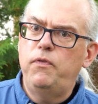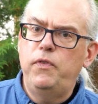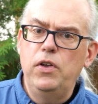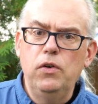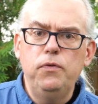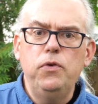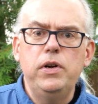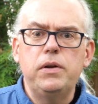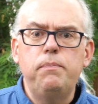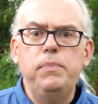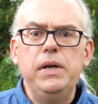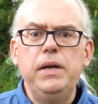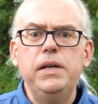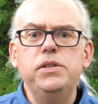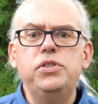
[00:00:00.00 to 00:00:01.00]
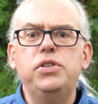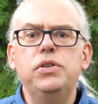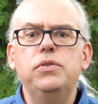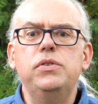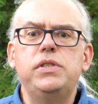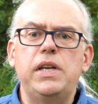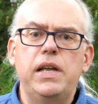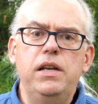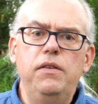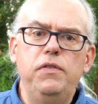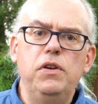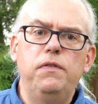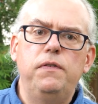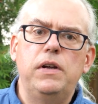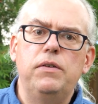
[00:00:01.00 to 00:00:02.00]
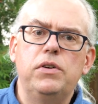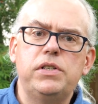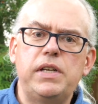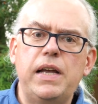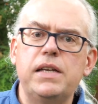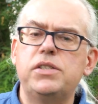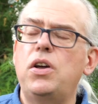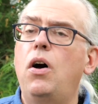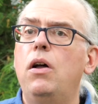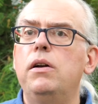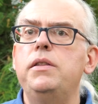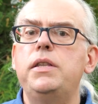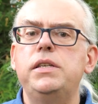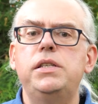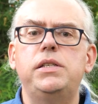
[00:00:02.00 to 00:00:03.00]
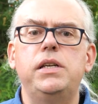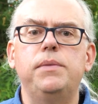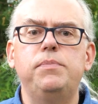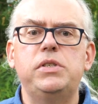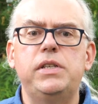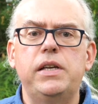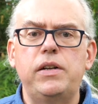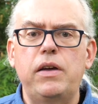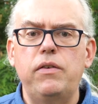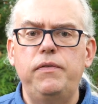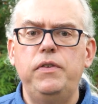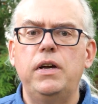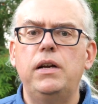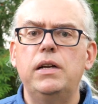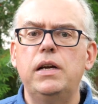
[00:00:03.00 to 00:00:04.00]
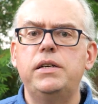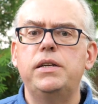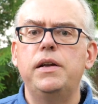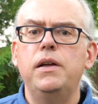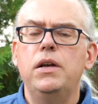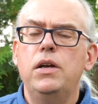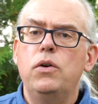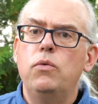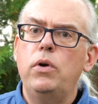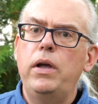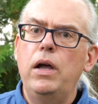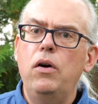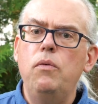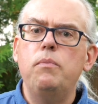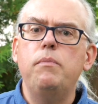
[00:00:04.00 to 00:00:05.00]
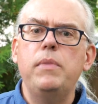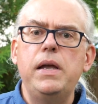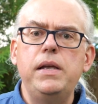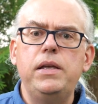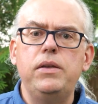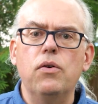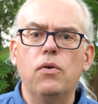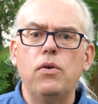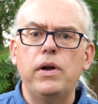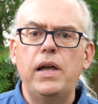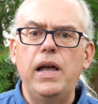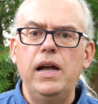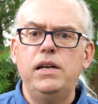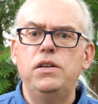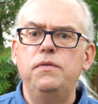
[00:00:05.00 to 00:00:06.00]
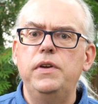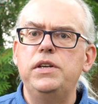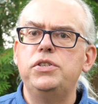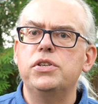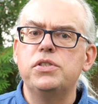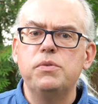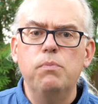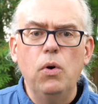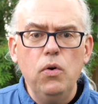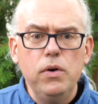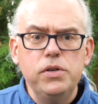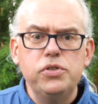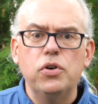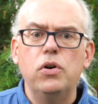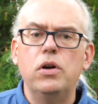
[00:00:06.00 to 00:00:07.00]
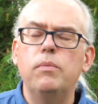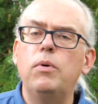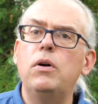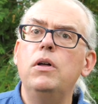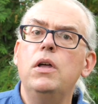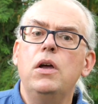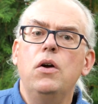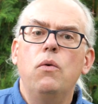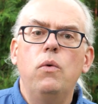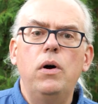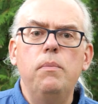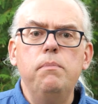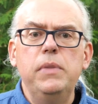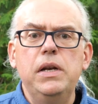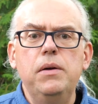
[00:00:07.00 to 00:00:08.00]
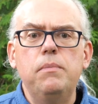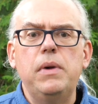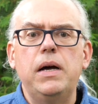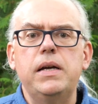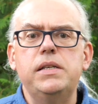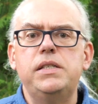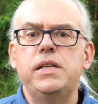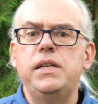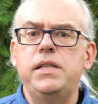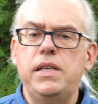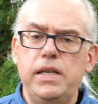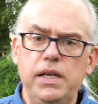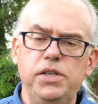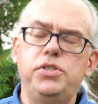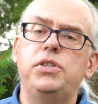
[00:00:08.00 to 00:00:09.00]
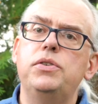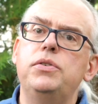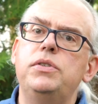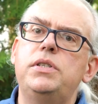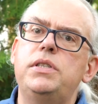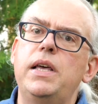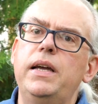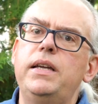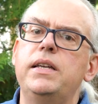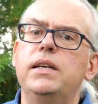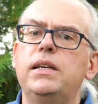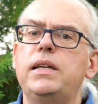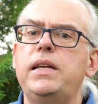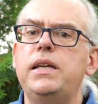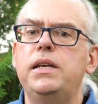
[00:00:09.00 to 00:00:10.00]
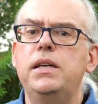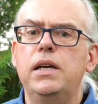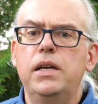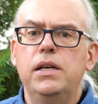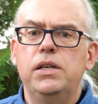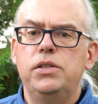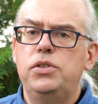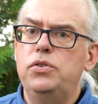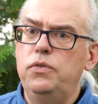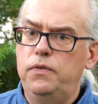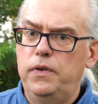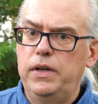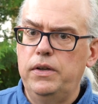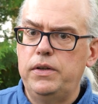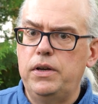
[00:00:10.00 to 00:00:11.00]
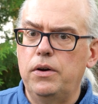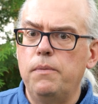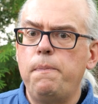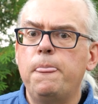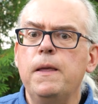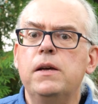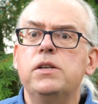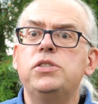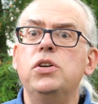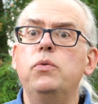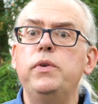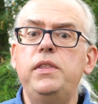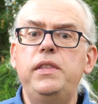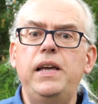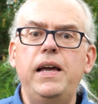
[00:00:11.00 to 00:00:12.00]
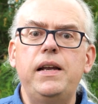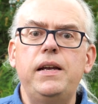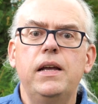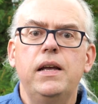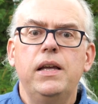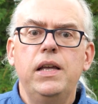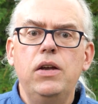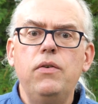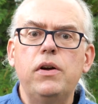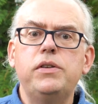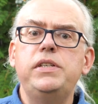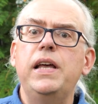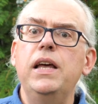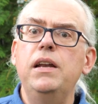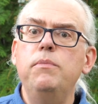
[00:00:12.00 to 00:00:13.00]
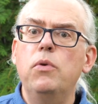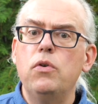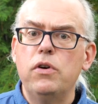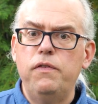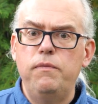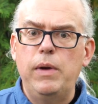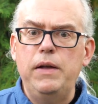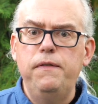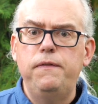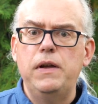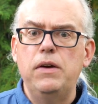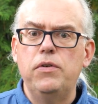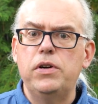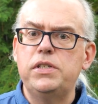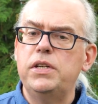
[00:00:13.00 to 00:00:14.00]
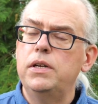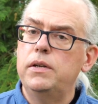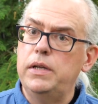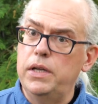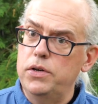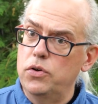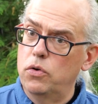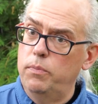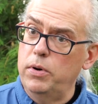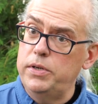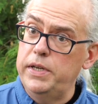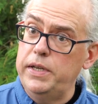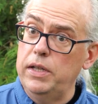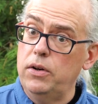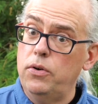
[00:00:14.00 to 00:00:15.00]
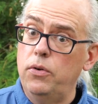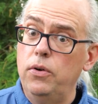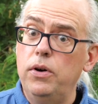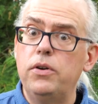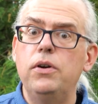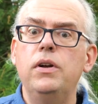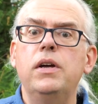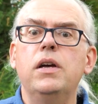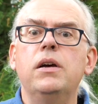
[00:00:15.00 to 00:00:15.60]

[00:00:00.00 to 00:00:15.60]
feel free to pick and choose any of your favorites as all of these tips that I have collected will help make your activations more enjoyable while minimizing the issues that can lead to failure. So with that, here are 10 more of my favorite, in no particular order,